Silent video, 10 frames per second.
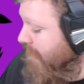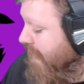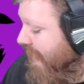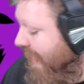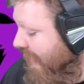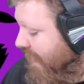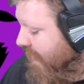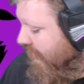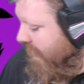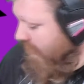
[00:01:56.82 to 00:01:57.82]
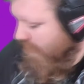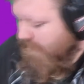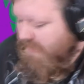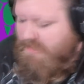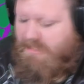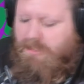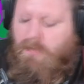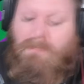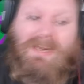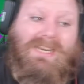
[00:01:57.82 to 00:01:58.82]
and this new
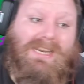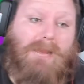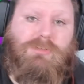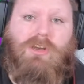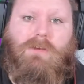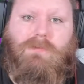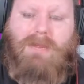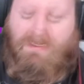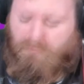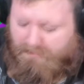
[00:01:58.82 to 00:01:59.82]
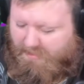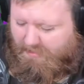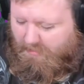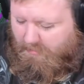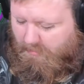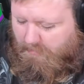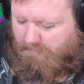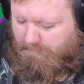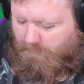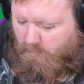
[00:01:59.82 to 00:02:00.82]
mini capture card from AVerMedia,
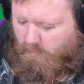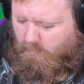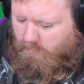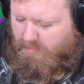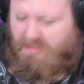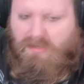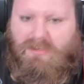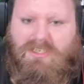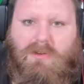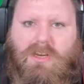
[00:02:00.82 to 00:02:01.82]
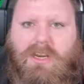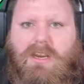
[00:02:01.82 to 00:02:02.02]
ooh, this looks so good.